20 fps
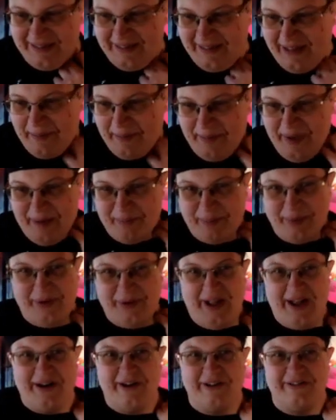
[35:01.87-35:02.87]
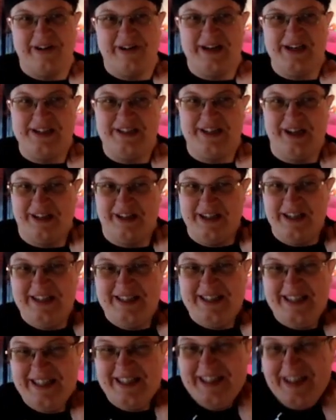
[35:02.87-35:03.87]
that people had already done
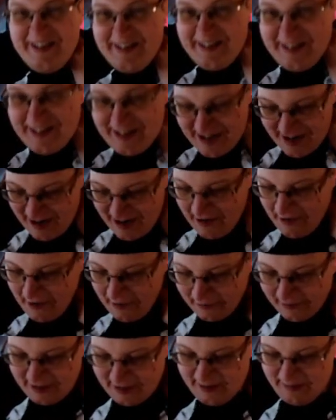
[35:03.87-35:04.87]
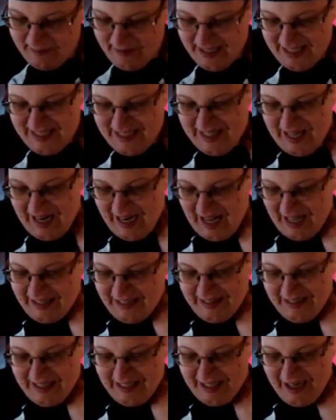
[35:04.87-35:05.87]
it. Which means that I
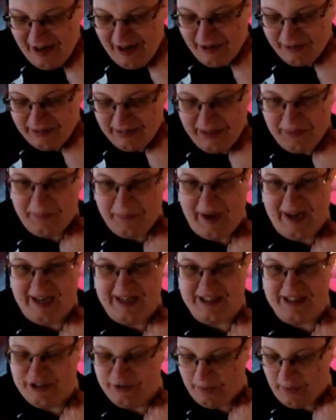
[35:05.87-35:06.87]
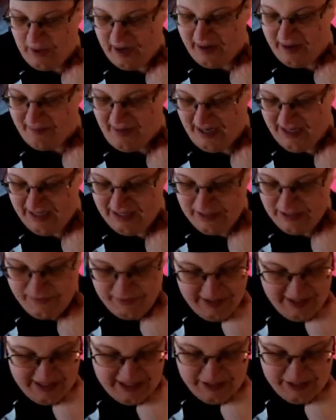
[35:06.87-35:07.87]
think I only waited 20 minutes
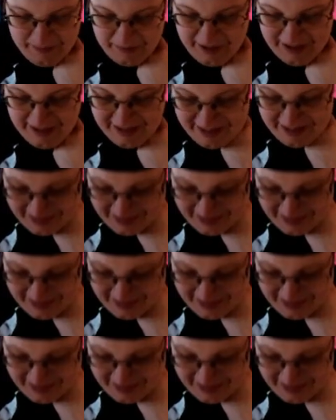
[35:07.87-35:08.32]
for this one.